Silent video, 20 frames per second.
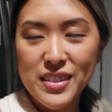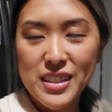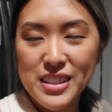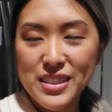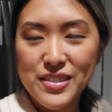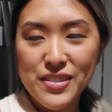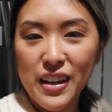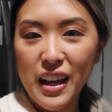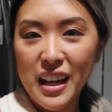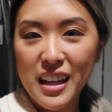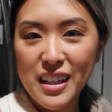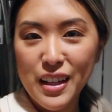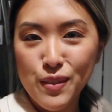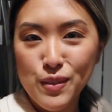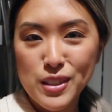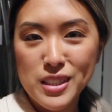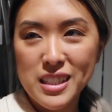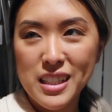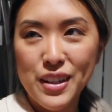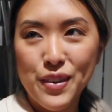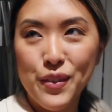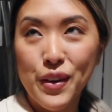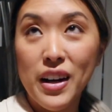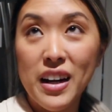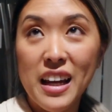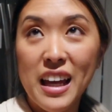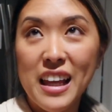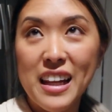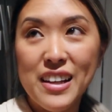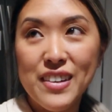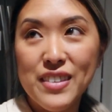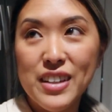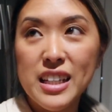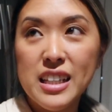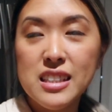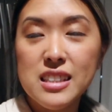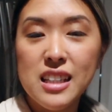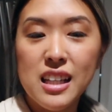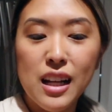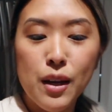it's fine. I'm just gonna wear it
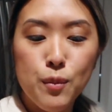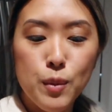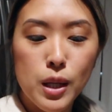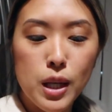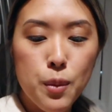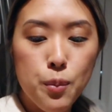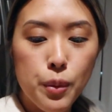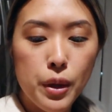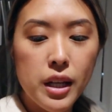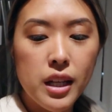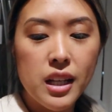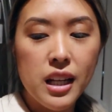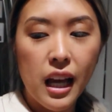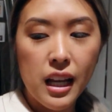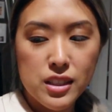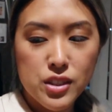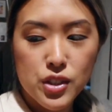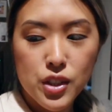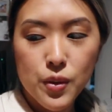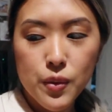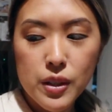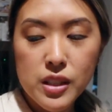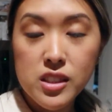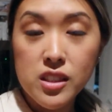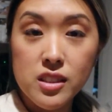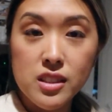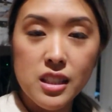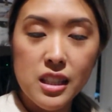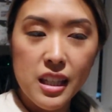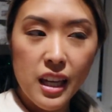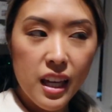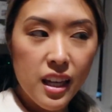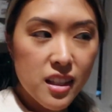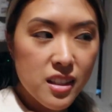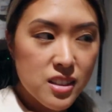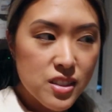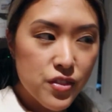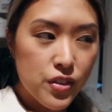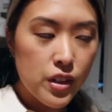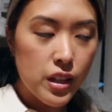anyways, and I'm gonna bring an extra one just in
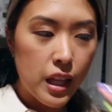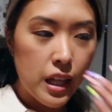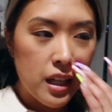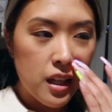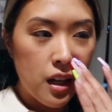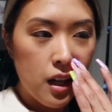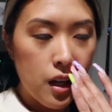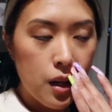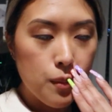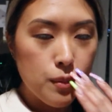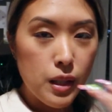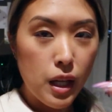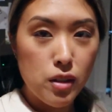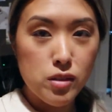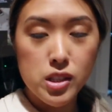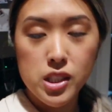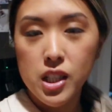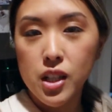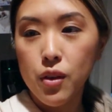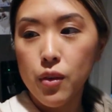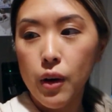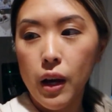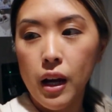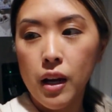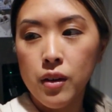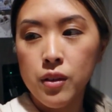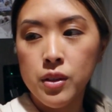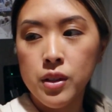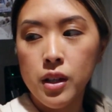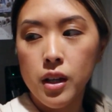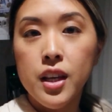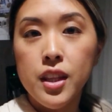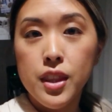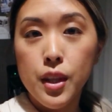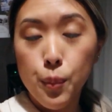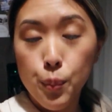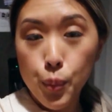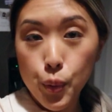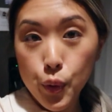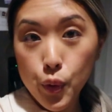case for like lounging around
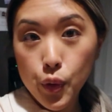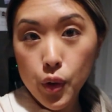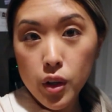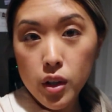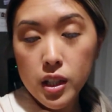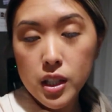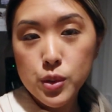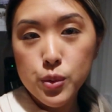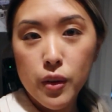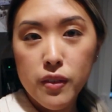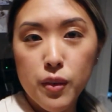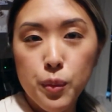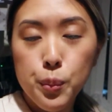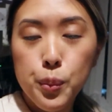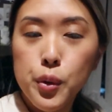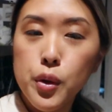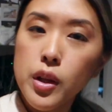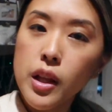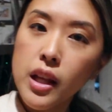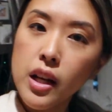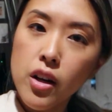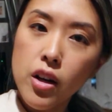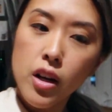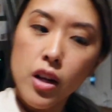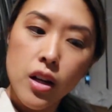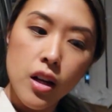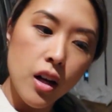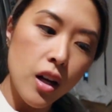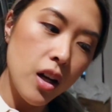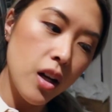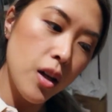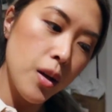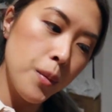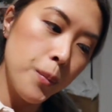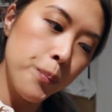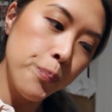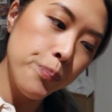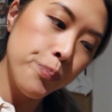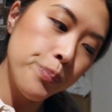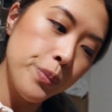the pool, because we have a pool at our
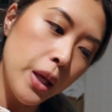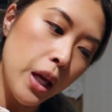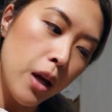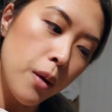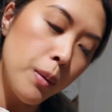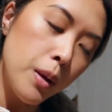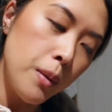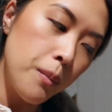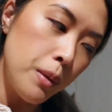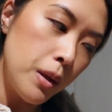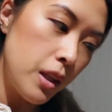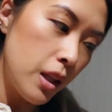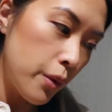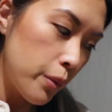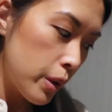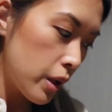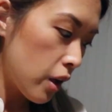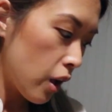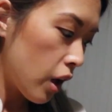Airbnb that we